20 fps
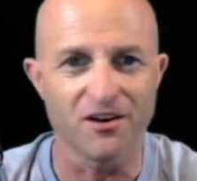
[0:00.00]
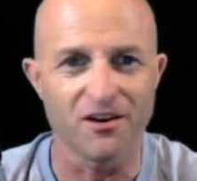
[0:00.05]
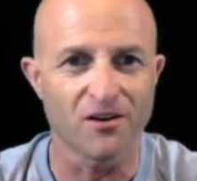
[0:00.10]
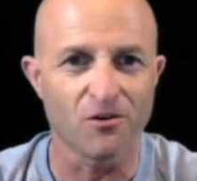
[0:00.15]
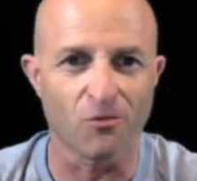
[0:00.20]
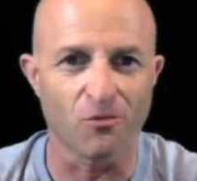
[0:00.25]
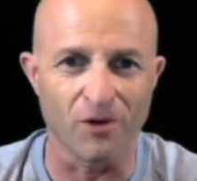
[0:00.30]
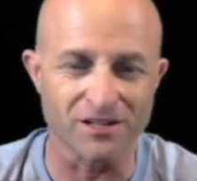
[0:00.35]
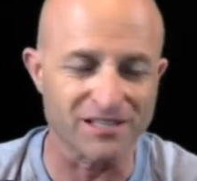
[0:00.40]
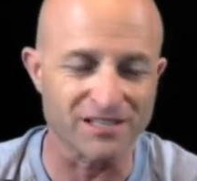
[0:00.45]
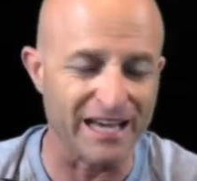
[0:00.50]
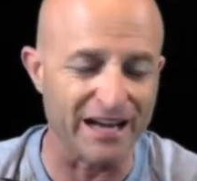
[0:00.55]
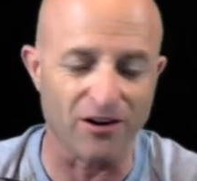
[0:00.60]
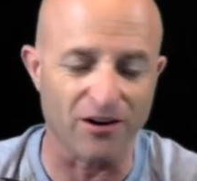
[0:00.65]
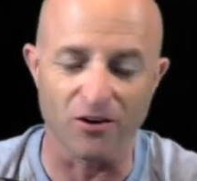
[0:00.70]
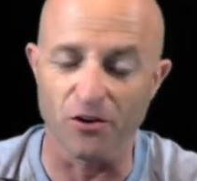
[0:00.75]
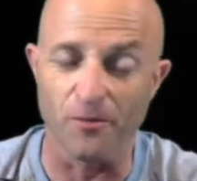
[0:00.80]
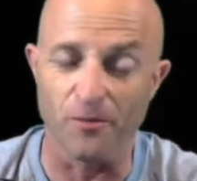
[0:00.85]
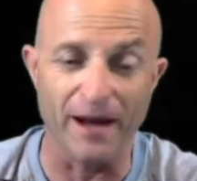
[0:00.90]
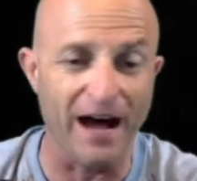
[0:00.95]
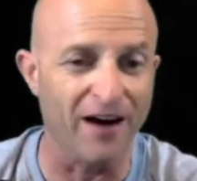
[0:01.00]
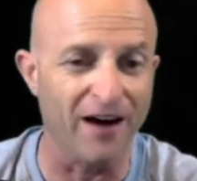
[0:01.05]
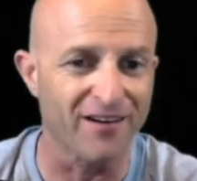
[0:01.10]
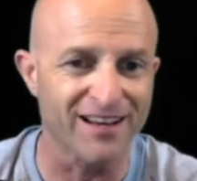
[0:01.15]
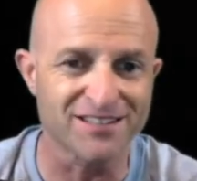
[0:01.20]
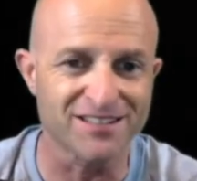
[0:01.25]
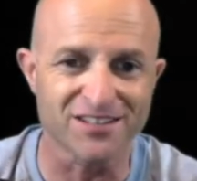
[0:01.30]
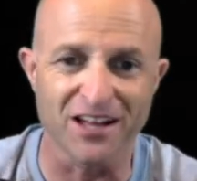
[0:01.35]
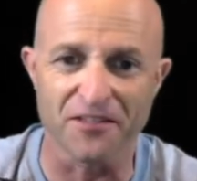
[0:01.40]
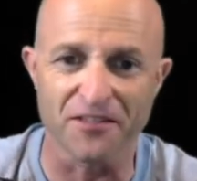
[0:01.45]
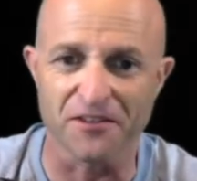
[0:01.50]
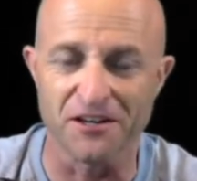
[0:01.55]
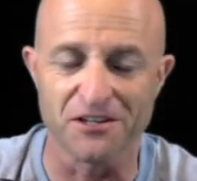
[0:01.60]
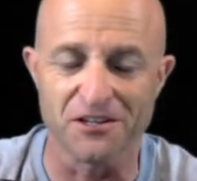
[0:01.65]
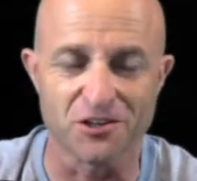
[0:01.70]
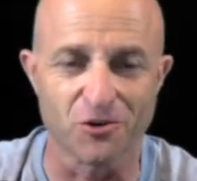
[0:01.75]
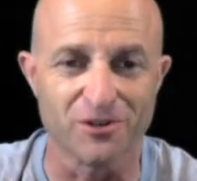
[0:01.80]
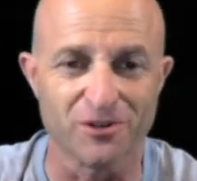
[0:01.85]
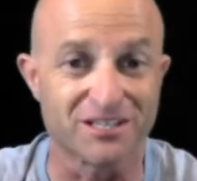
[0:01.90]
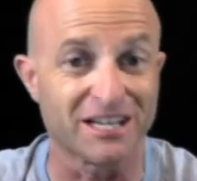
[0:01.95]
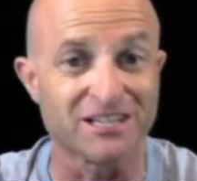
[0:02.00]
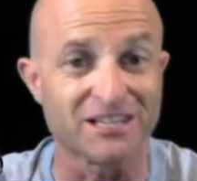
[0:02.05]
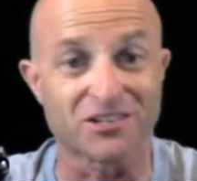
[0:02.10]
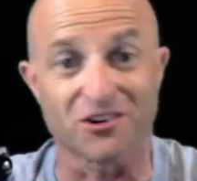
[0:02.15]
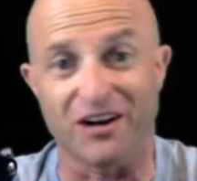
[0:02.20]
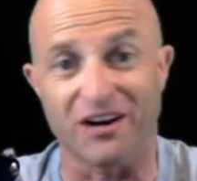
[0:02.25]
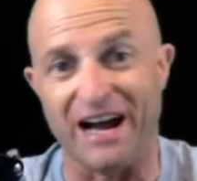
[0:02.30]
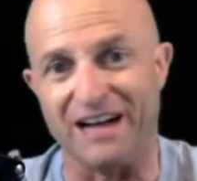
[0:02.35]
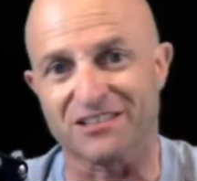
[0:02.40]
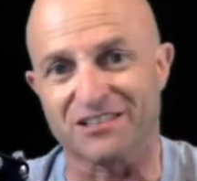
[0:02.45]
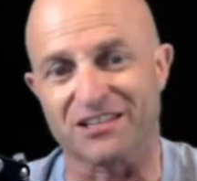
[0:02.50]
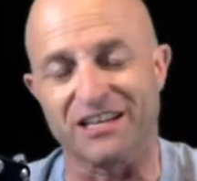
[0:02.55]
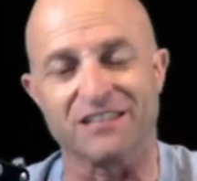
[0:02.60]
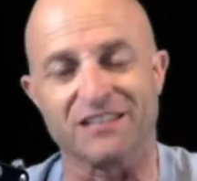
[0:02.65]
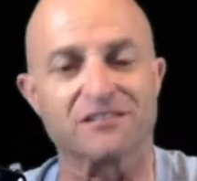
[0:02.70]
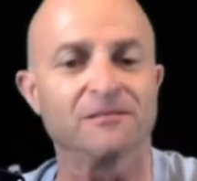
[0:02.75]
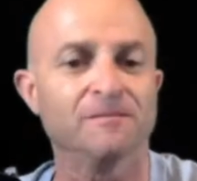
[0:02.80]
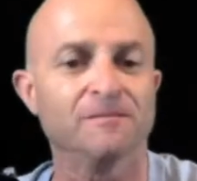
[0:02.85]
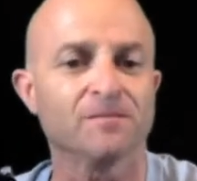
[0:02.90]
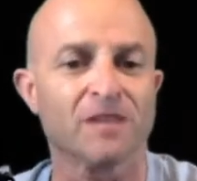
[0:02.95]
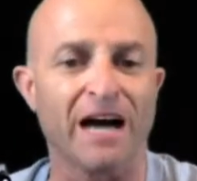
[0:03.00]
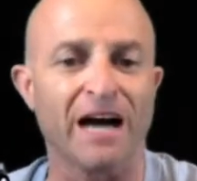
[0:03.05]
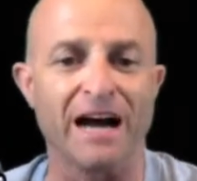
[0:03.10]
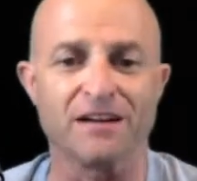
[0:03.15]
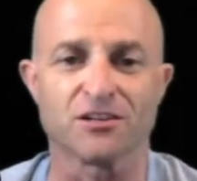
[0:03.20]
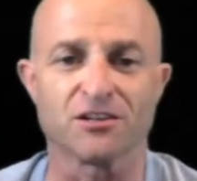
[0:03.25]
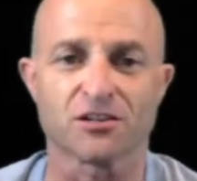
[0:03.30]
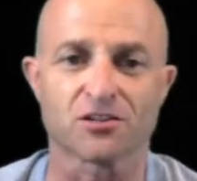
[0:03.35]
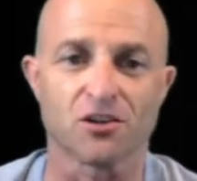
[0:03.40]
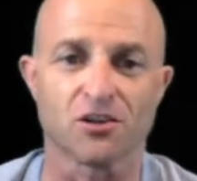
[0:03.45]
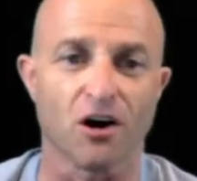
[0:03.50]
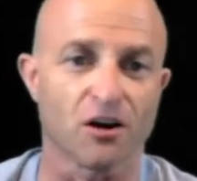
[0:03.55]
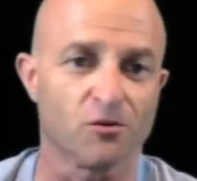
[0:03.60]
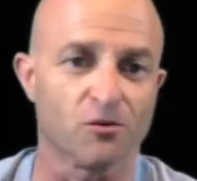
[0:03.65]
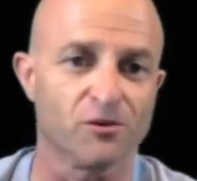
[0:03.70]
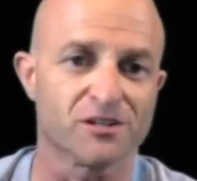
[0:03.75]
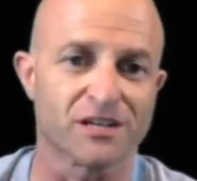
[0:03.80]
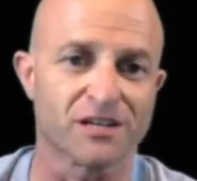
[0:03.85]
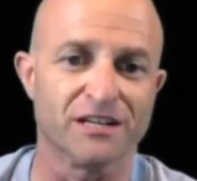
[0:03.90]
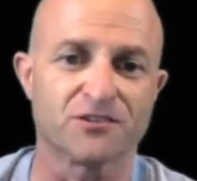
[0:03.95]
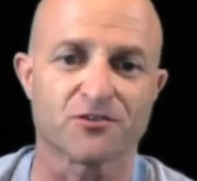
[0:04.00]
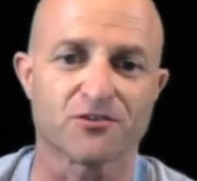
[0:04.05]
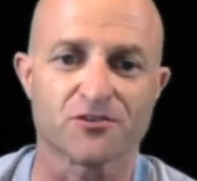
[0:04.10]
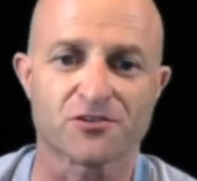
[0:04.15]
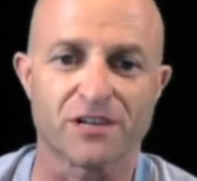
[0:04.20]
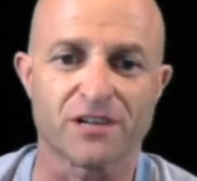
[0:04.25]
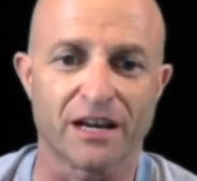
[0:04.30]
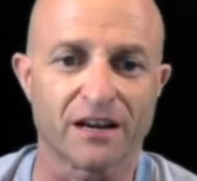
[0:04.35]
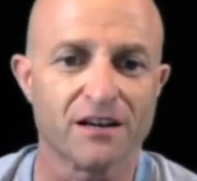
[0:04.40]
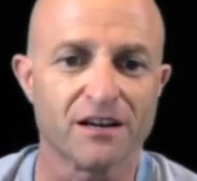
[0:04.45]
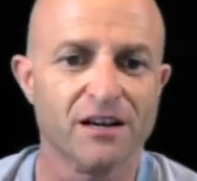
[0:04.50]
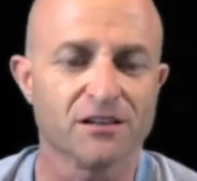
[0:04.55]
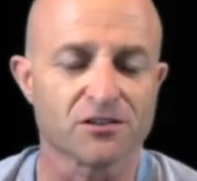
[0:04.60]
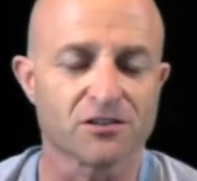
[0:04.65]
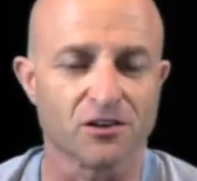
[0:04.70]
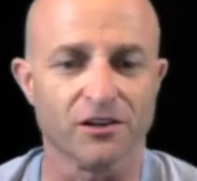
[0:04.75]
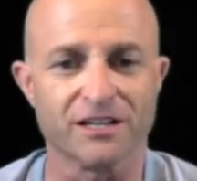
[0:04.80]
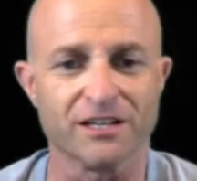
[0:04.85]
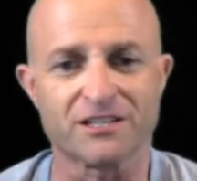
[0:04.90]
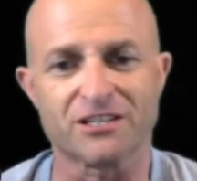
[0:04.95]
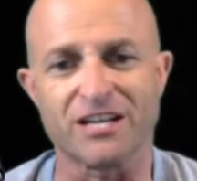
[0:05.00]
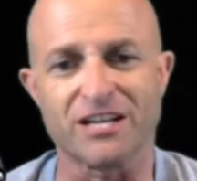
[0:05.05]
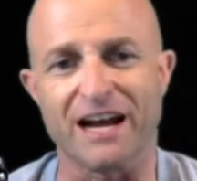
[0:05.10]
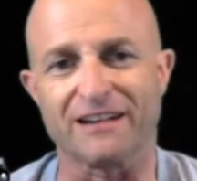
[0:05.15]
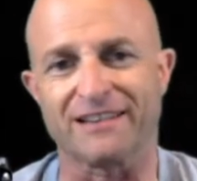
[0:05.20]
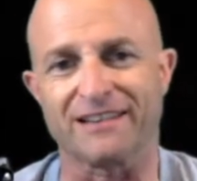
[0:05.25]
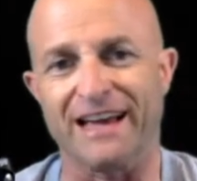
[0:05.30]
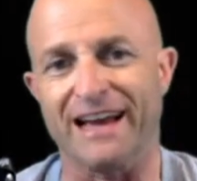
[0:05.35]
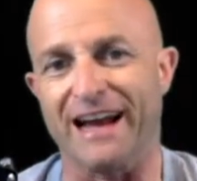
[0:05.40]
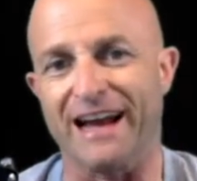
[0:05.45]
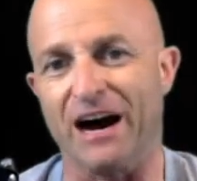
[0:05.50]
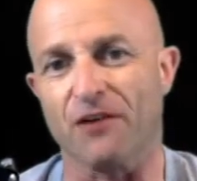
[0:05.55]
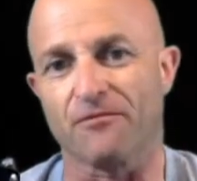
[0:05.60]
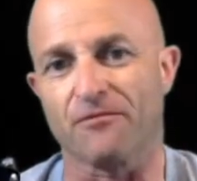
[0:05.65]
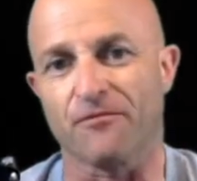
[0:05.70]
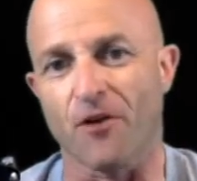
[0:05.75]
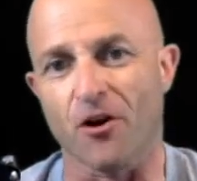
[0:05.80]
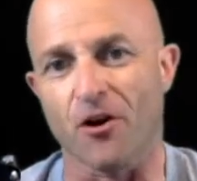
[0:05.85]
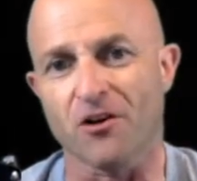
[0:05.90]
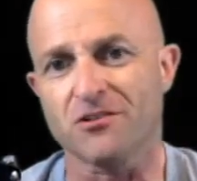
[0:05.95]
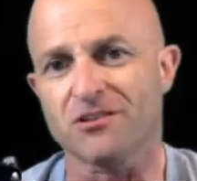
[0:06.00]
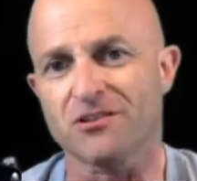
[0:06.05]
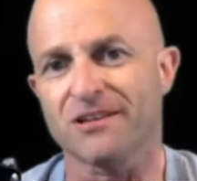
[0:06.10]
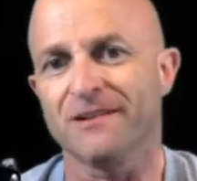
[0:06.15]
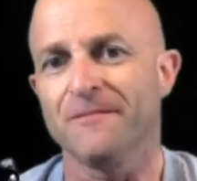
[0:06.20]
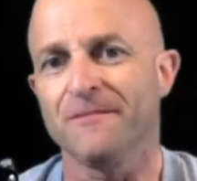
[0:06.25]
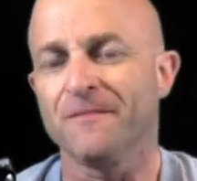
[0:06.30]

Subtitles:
What's that all about? It's nothing to do with digital assets. I just thought it was interesting. So let's check that out first.